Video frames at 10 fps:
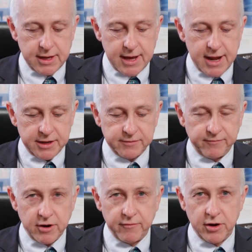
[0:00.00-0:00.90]
And it's a
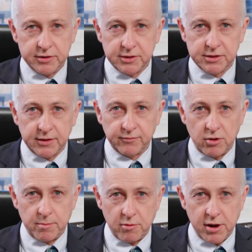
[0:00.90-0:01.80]
very, very successful
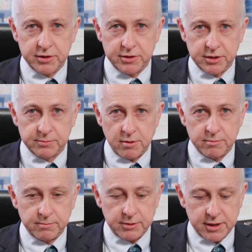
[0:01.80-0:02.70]
operation. It's
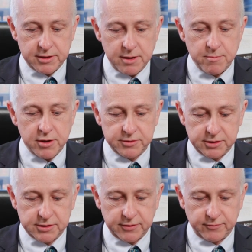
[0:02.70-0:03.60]
probably the most
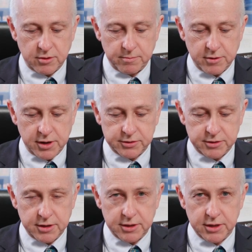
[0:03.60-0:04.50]
successful
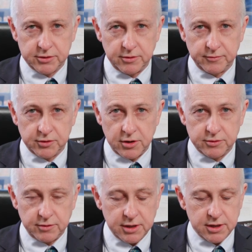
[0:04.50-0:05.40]
operation in the history of
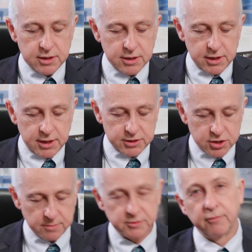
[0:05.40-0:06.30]
surgery in
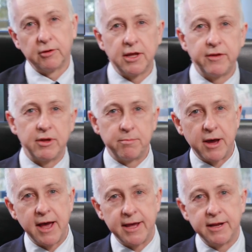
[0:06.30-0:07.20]
terms of relieving
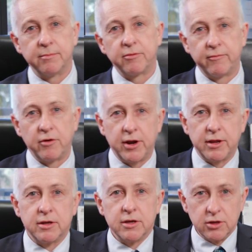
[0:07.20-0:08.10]
pain and
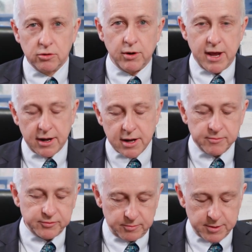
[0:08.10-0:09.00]
providing good
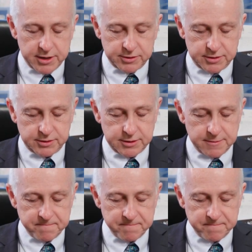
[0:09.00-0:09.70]
outcomes for patients.